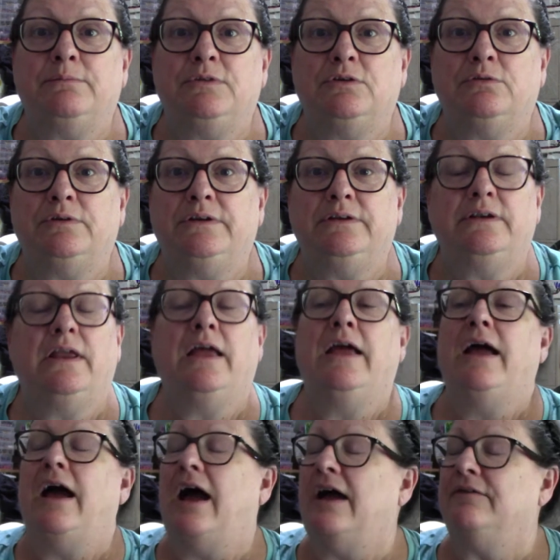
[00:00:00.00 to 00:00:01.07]
doing.
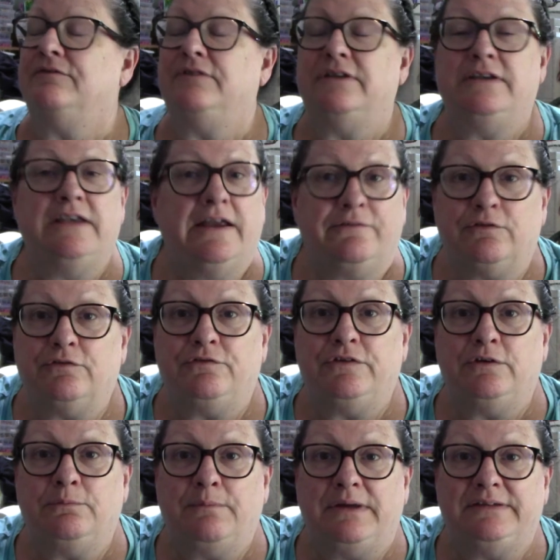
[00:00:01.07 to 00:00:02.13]
I've never
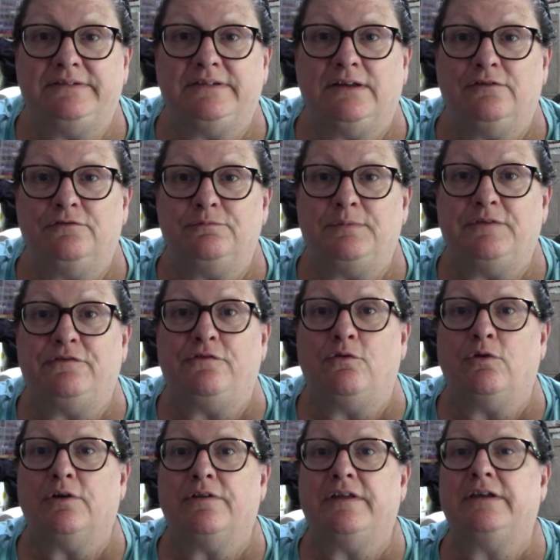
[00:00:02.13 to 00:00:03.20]
filmed myself
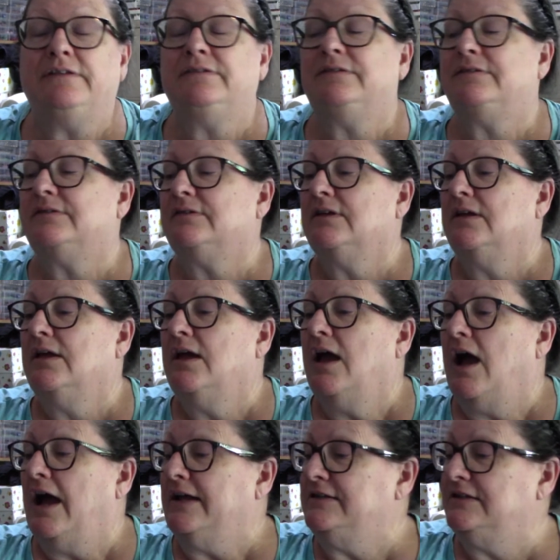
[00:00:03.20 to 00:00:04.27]
before this.
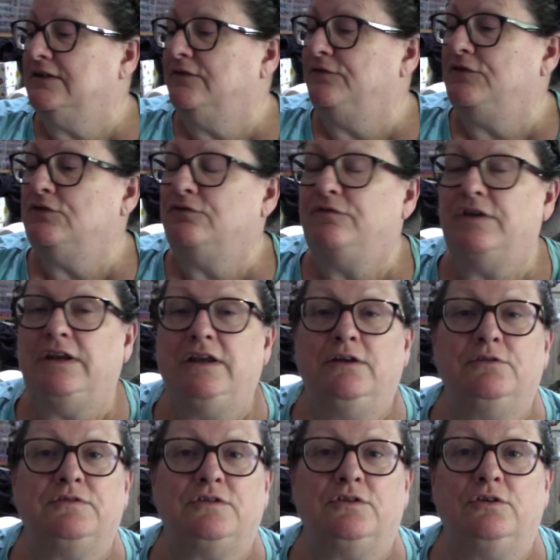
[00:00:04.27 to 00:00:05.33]
I did a few
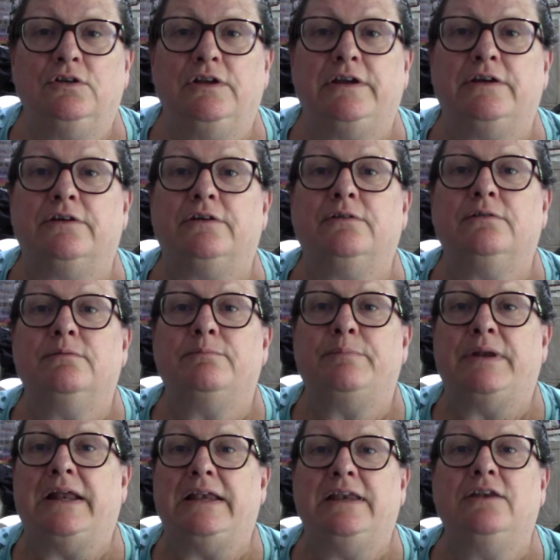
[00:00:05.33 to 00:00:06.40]
videos earlier, but
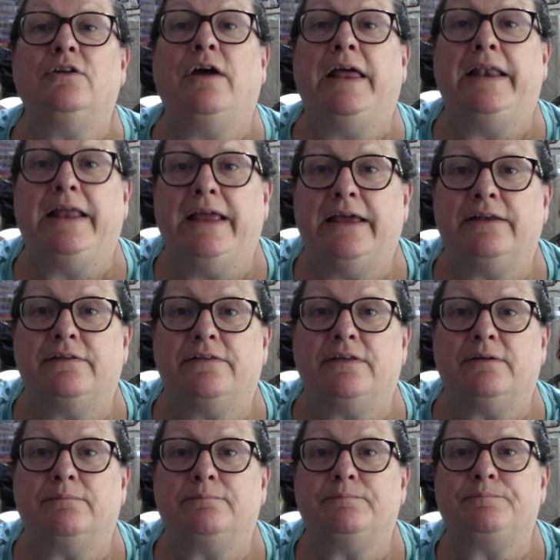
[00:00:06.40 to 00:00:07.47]
I didn't know how to edit
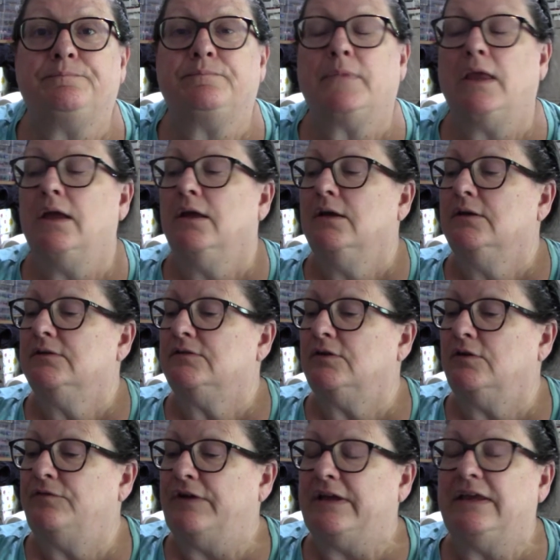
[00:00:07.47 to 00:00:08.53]
them. So
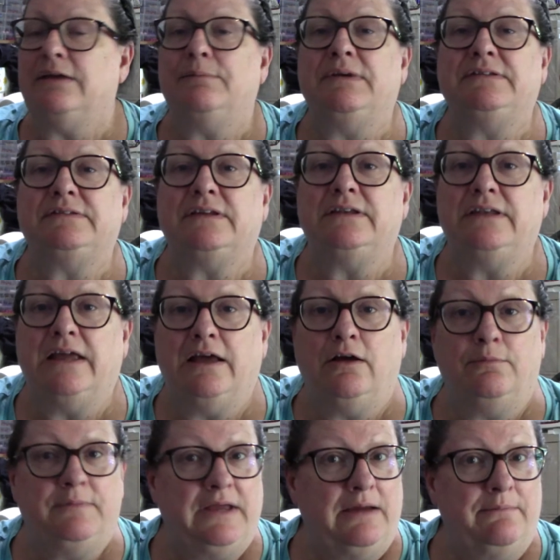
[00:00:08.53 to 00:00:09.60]
if I can get my son to help
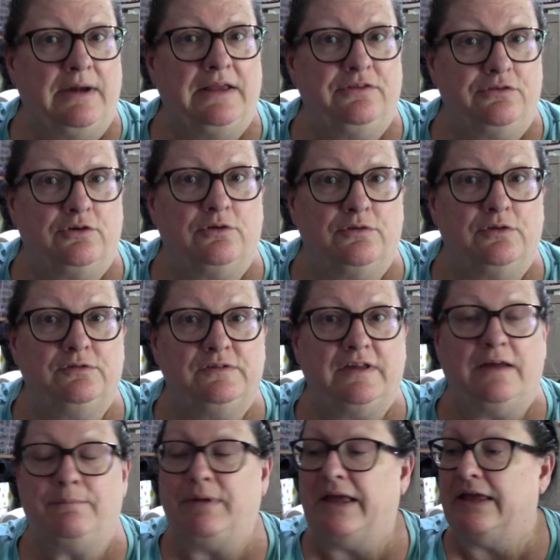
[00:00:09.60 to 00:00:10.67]
me, I might throw those
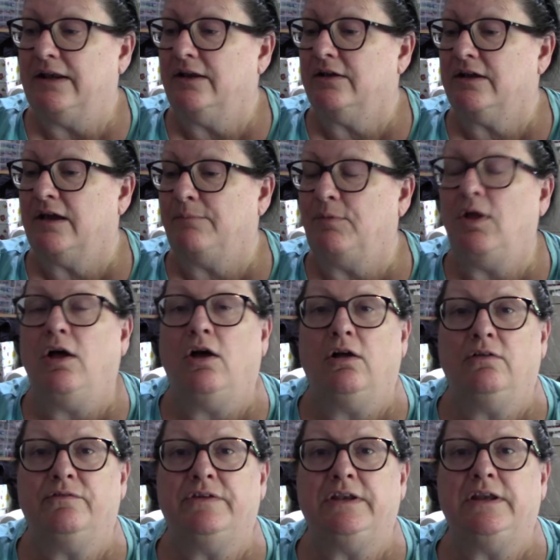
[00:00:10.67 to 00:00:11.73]
up. I had a couple
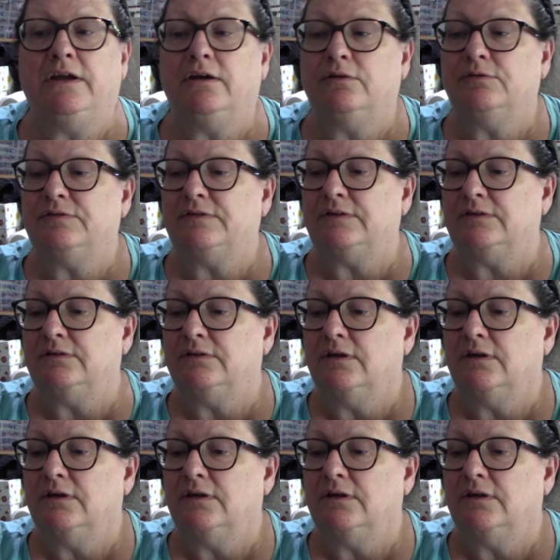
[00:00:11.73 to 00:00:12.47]
haul videos, and